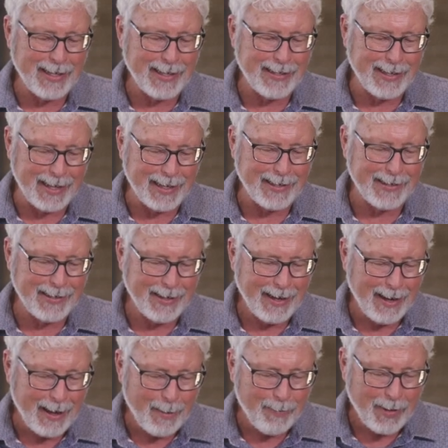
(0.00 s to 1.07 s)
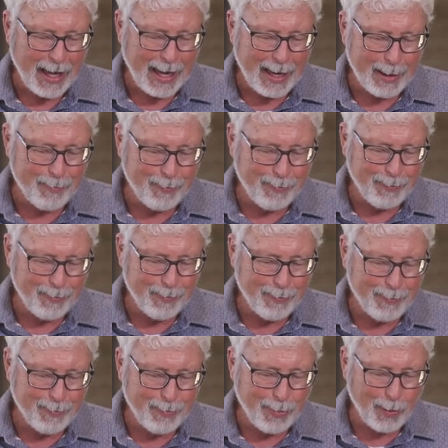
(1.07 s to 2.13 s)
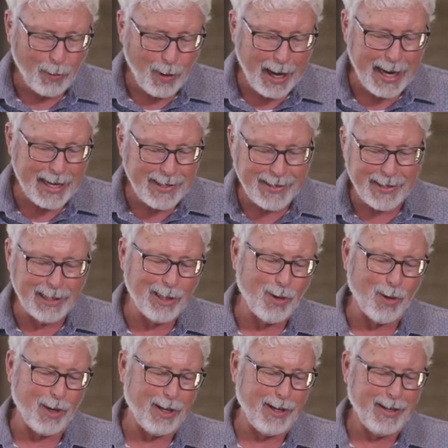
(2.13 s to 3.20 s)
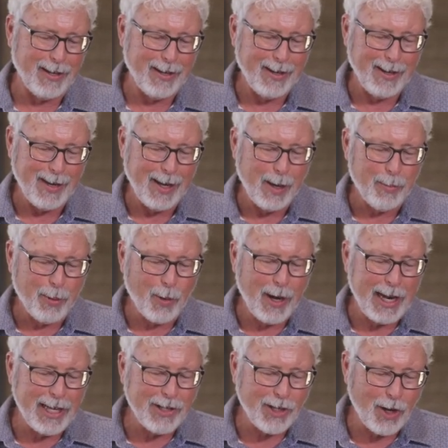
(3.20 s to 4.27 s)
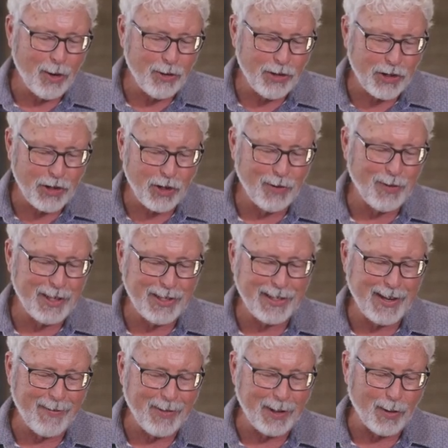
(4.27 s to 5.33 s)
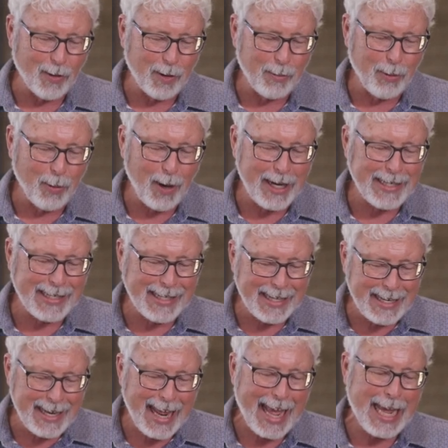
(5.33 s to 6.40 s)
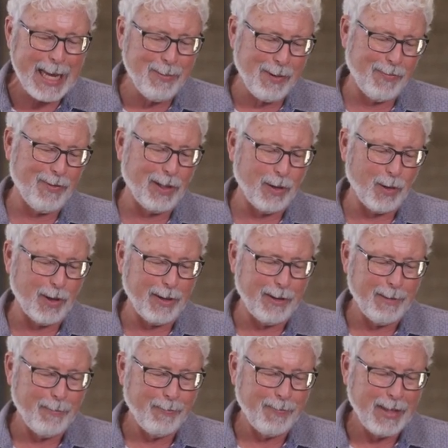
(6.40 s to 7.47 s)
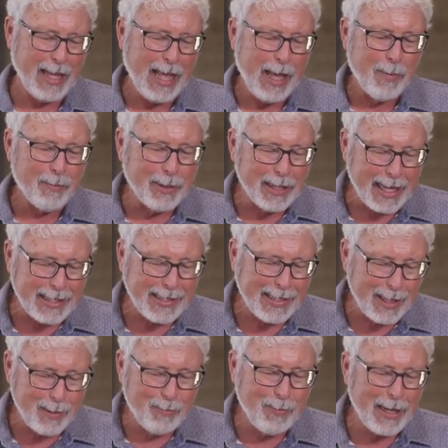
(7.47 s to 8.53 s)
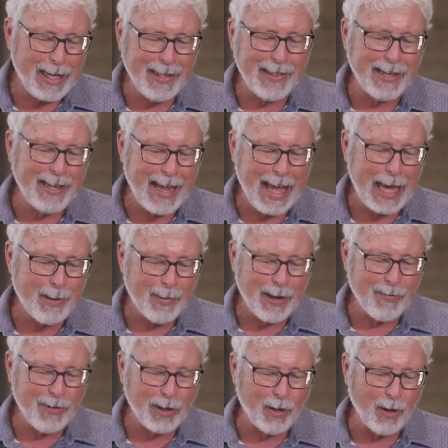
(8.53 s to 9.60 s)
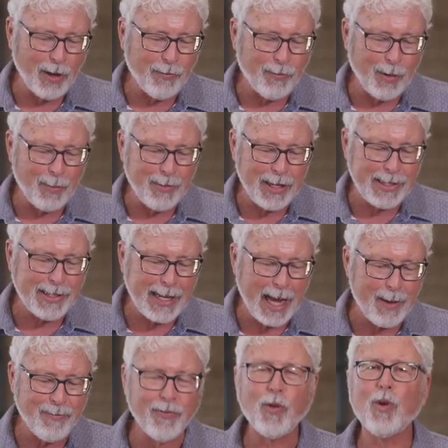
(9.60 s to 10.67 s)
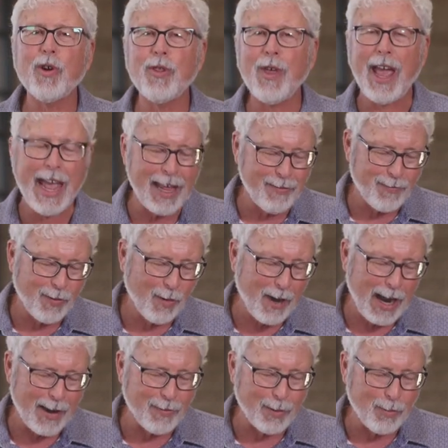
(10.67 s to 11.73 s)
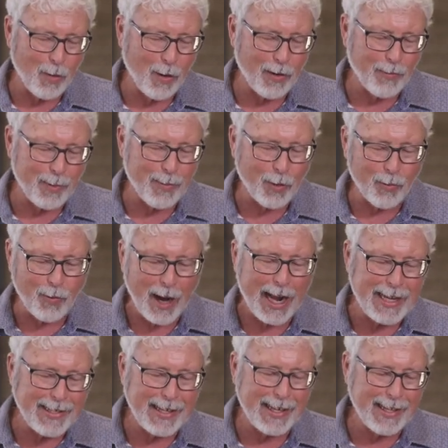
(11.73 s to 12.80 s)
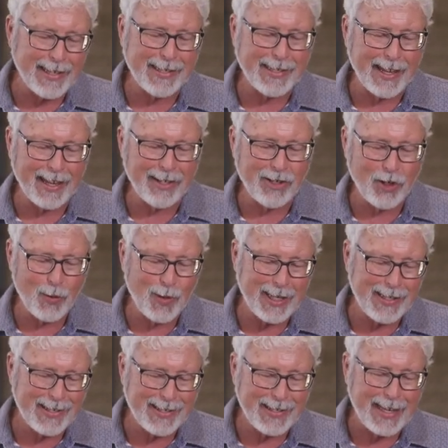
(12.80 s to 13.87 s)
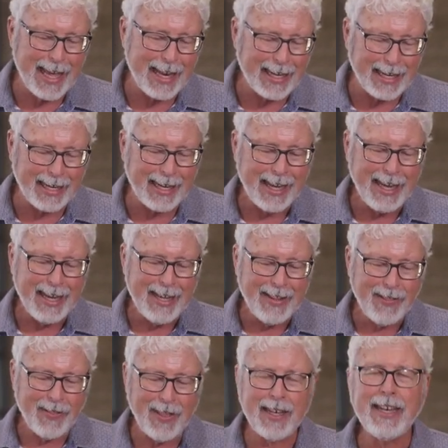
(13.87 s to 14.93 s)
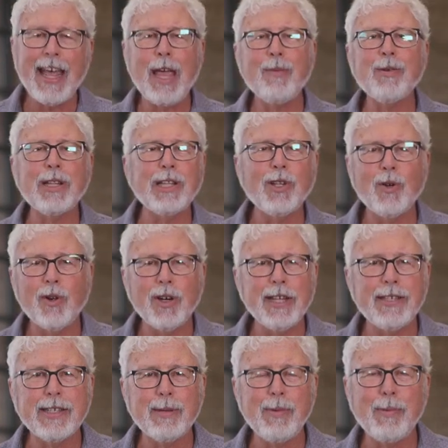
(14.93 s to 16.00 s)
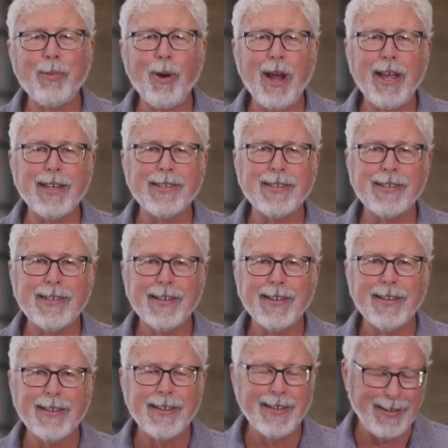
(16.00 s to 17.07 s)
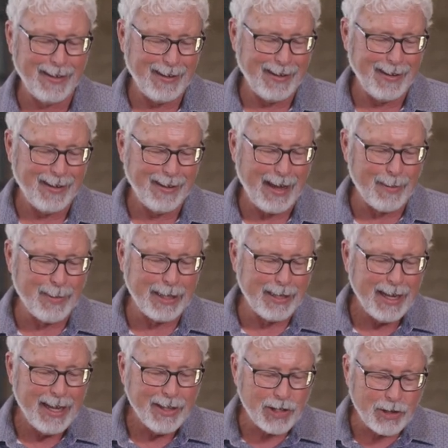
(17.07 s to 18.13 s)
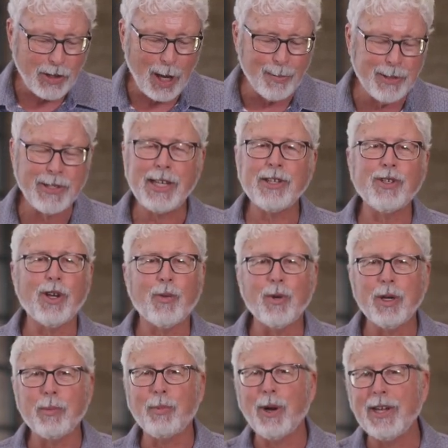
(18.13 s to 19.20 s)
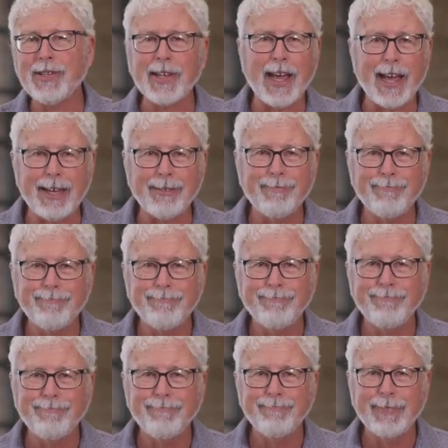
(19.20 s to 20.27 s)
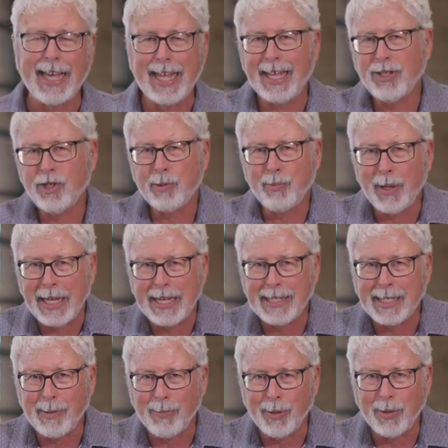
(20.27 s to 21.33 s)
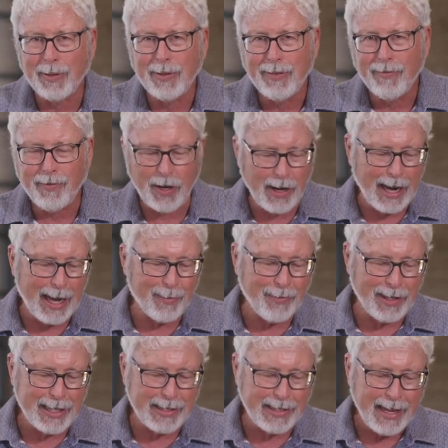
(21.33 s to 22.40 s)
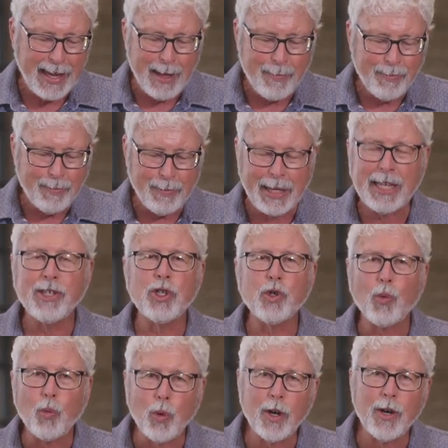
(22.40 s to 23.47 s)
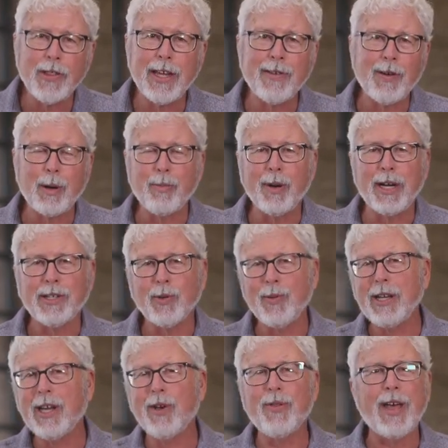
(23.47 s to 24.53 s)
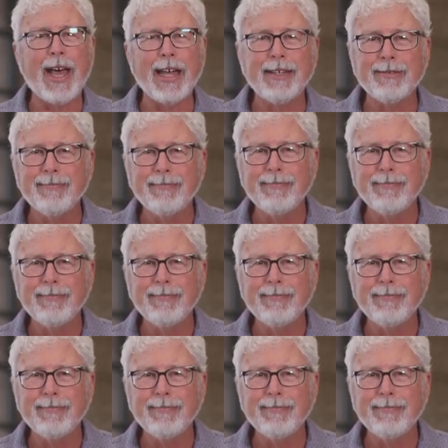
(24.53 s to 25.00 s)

says this uh, Praise the Lord. Praise, O servants of the Lord. Praise the name of the Lord. Blessed be the name of the Lord from this time forth and forevermore. From the rising of the sun to its setting, the name of the Lord is to be praised. I mean, the psalmist says, Look, we're to praise God. That's just plain and simple, very obvious, because he's worthy of our praise, and we know that.